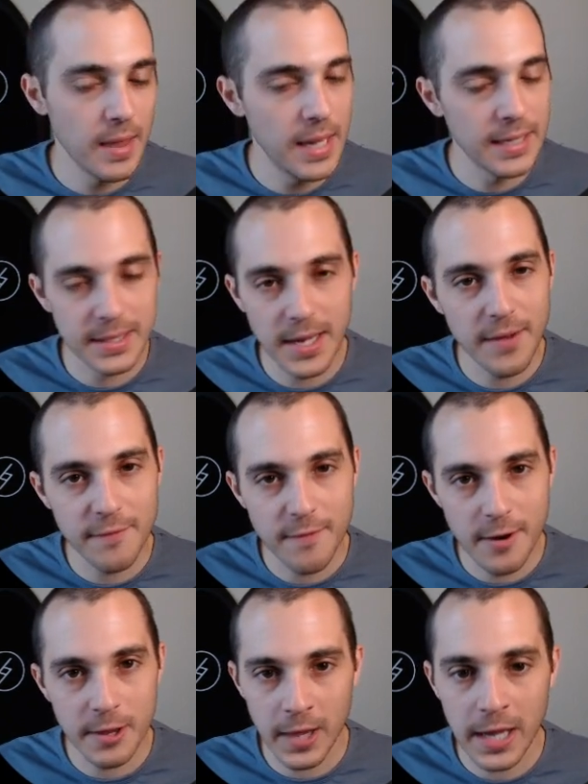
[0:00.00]
it's not
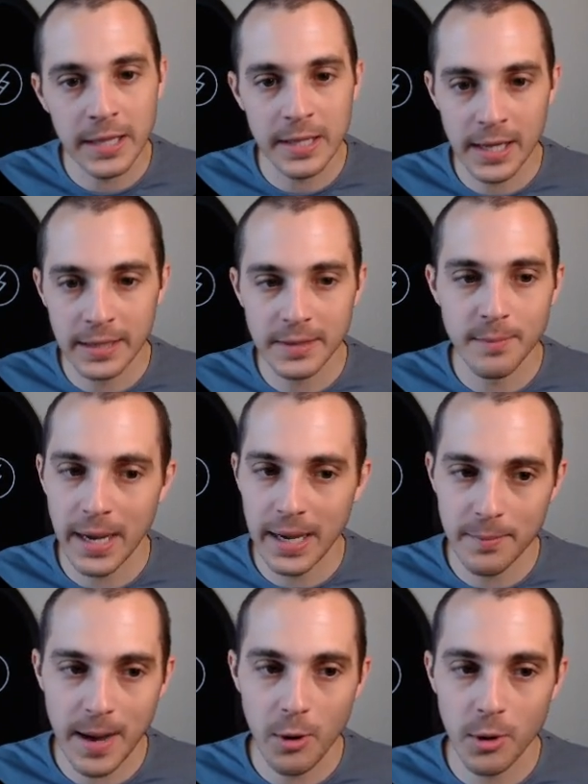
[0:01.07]
very likely that the
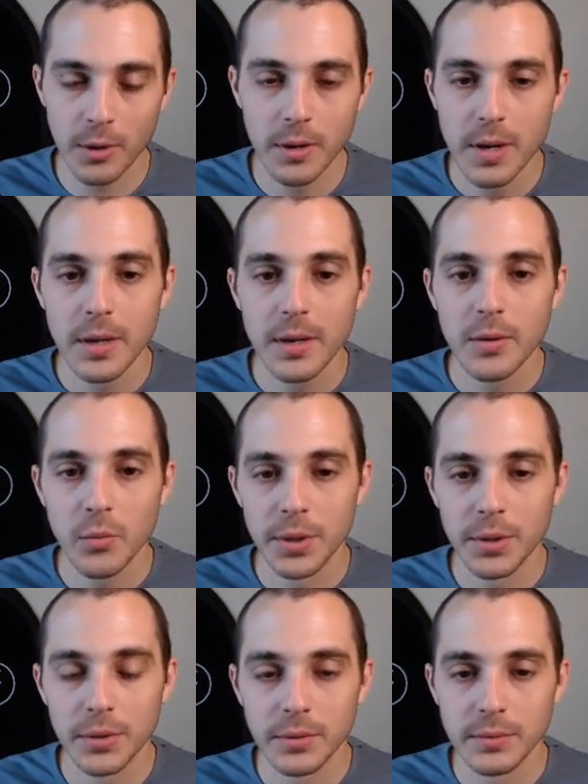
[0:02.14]
buying power
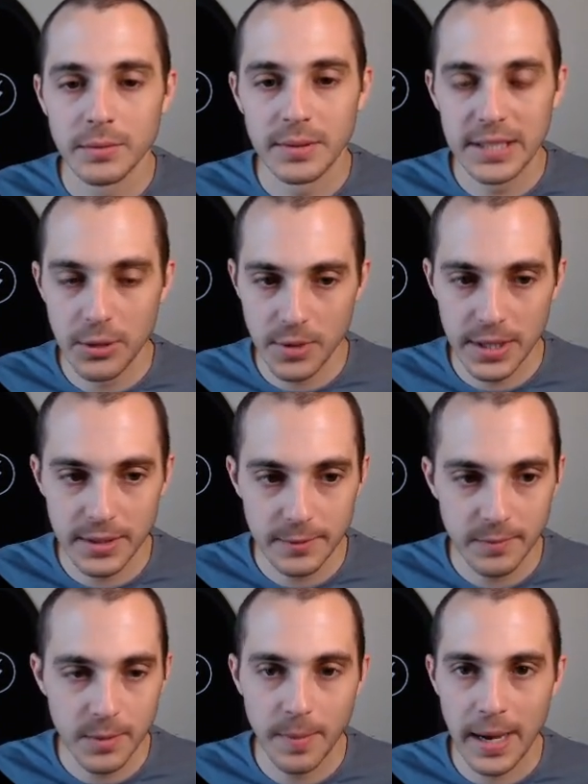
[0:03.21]
will decrease.
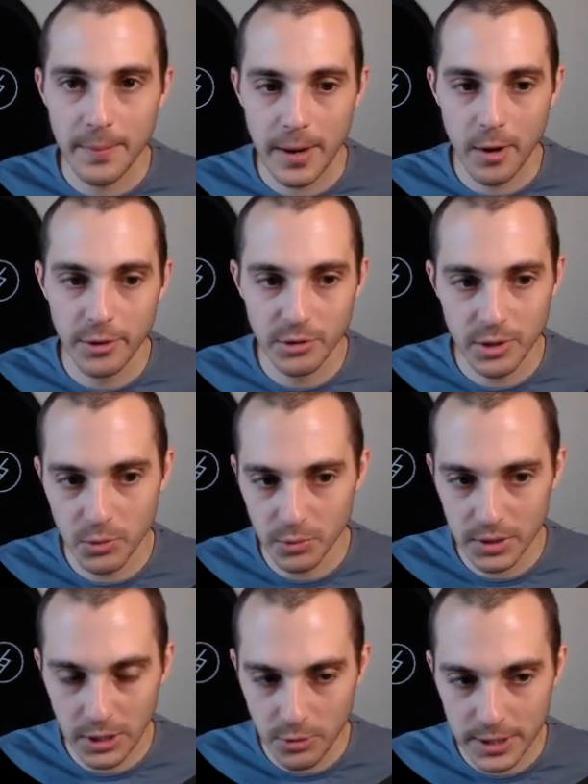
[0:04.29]
The buying power usage will
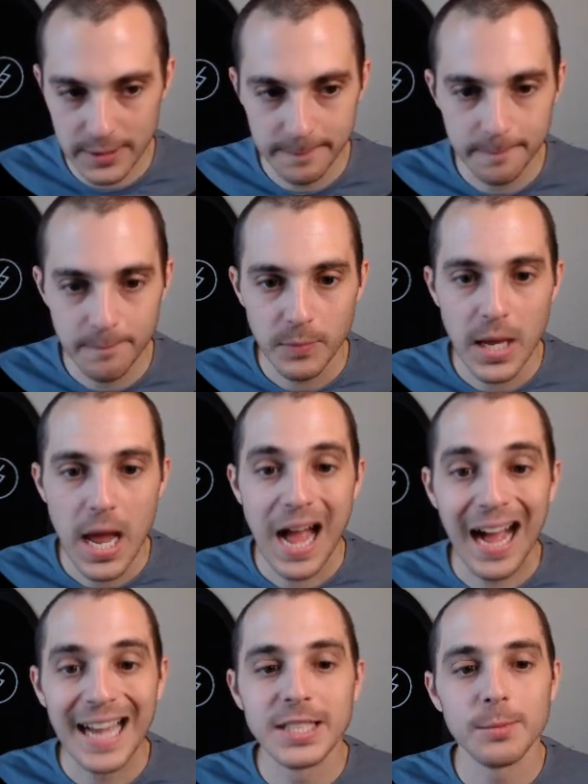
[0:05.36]
decrease.
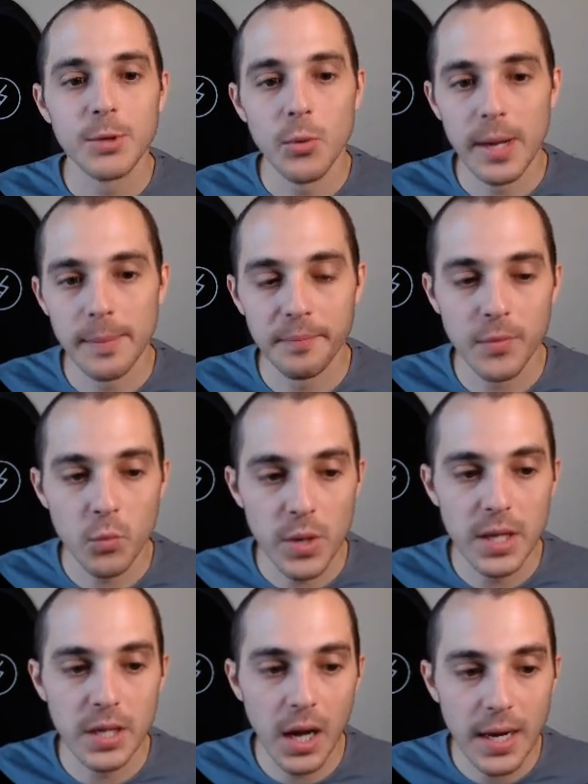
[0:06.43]
IWM,
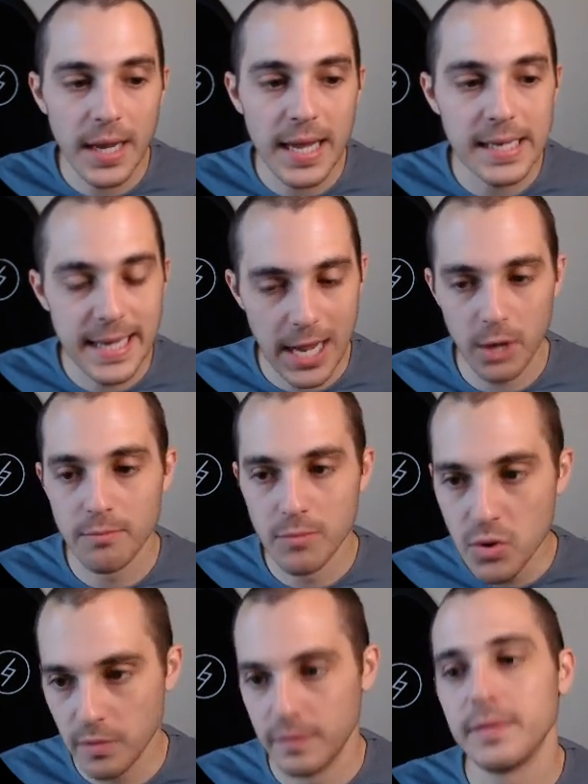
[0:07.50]
we got a down
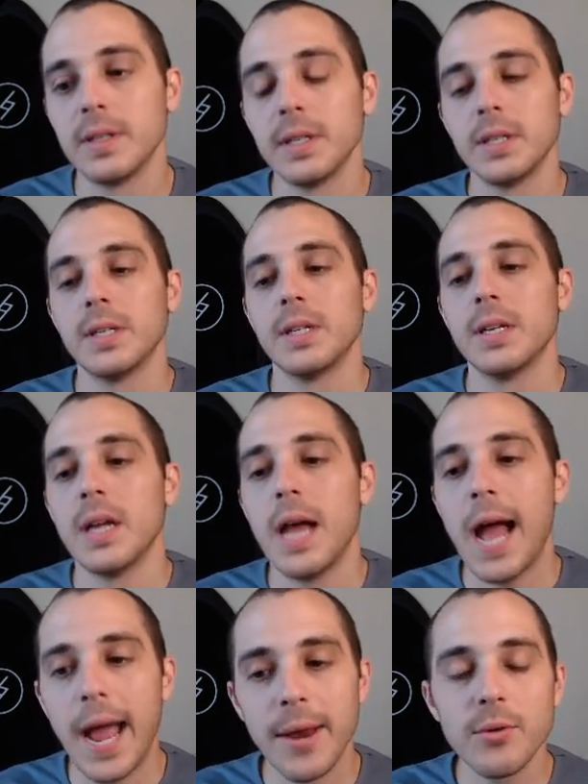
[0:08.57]
move.
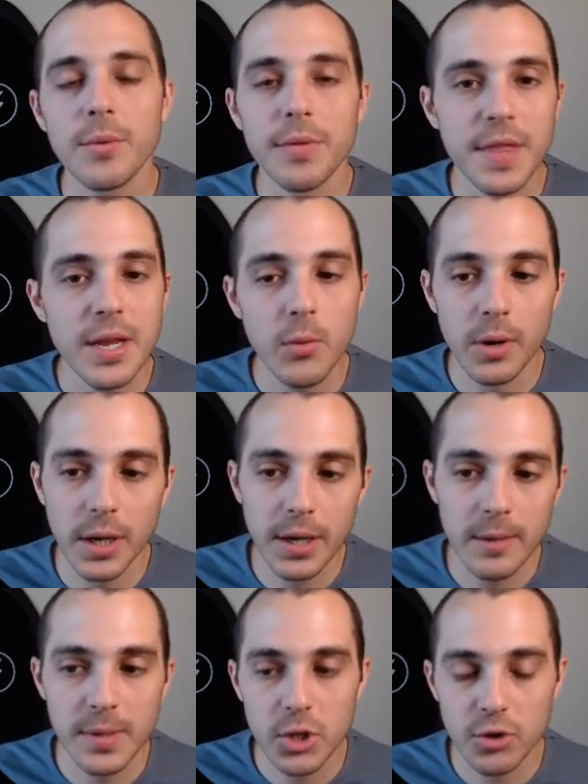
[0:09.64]
I don't think we're going
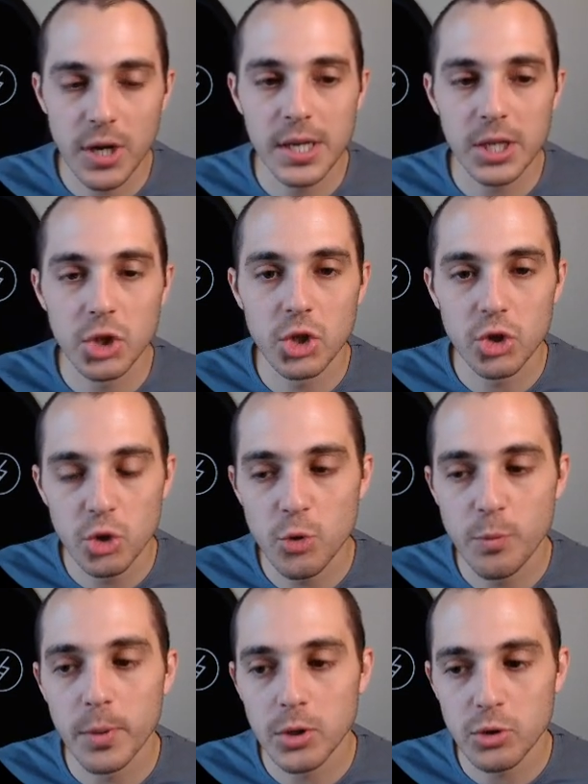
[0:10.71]
to be trending
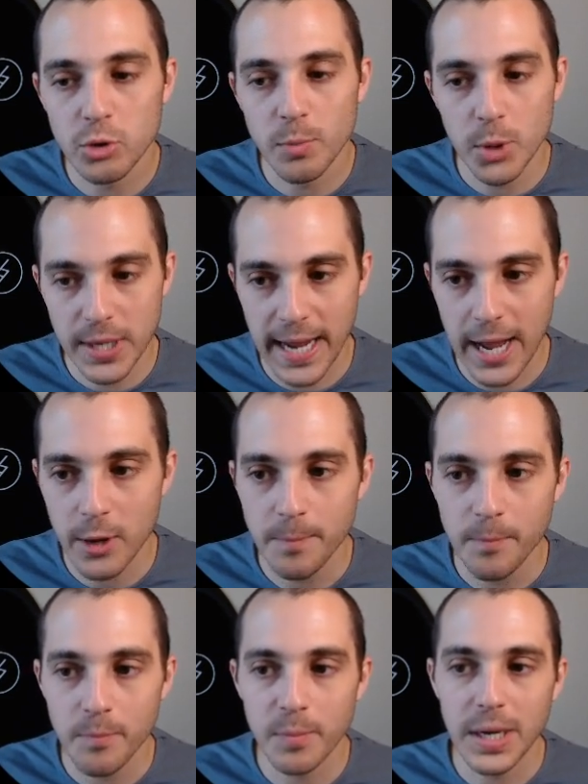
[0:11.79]
super
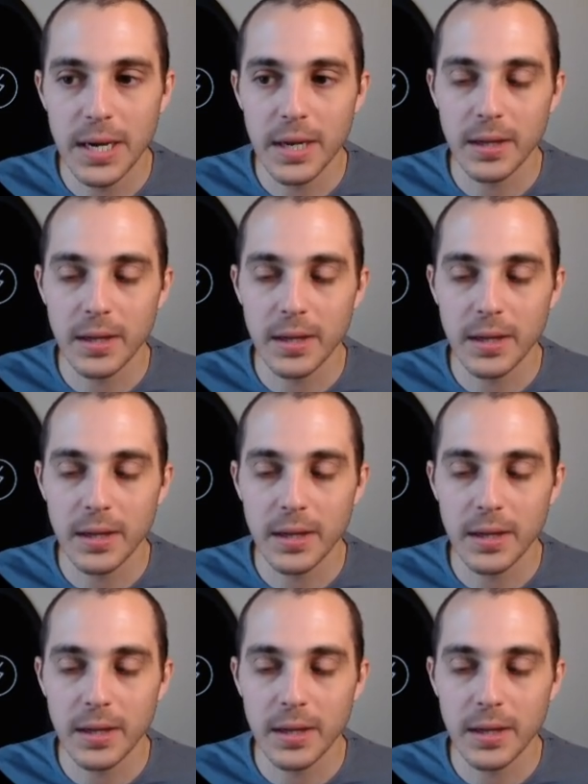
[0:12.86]
down, but